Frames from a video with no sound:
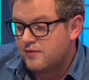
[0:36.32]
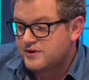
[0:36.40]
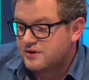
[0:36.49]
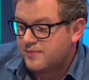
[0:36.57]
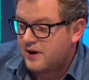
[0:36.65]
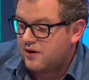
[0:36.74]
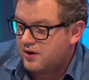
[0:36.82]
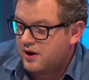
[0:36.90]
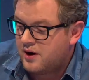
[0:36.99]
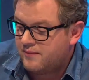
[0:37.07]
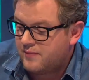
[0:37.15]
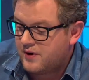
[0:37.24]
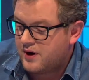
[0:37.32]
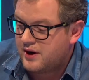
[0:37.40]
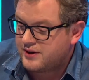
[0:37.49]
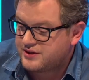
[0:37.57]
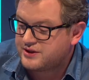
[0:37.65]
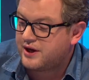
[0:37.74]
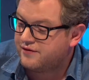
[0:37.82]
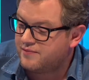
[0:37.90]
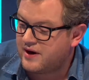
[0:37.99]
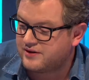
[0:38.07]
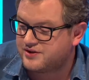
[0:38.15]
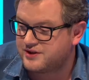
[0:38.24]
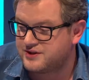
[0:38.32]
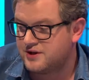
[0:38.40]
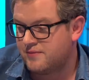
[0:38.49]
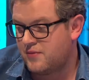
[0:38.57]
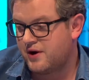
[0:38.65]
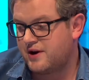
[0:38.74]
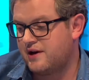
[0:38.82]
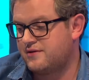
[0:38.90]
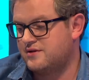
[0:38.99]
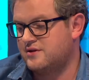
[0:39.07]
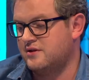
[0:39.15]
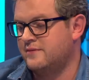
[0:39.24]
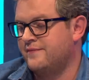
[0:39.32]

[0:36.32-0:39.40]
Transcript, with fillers: was about son of Manchester, Mike Atherton.